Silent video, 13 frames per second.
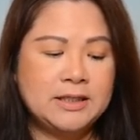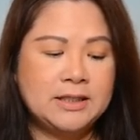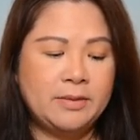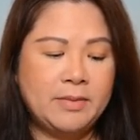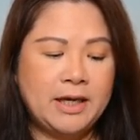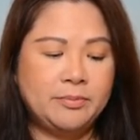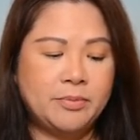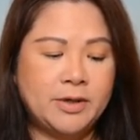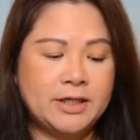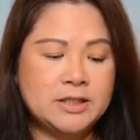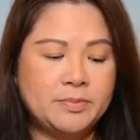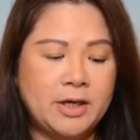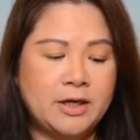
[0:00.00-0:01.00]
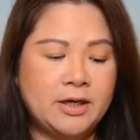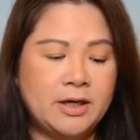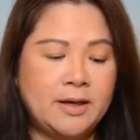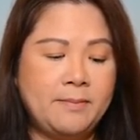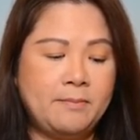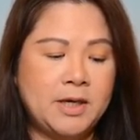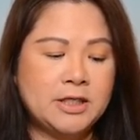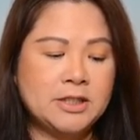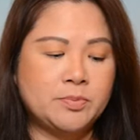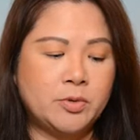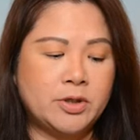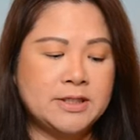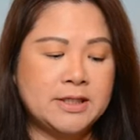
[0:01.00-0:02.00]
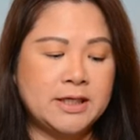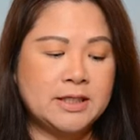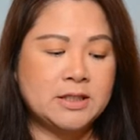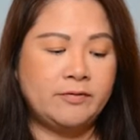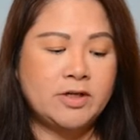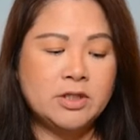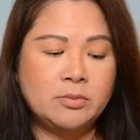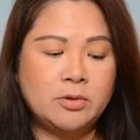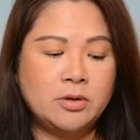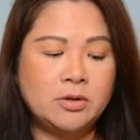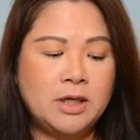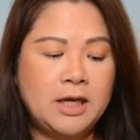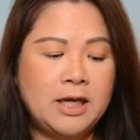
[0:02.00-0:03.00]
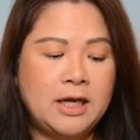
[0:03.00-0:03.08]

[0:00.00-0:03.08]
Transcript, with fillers: the matte press powder makes pores less visible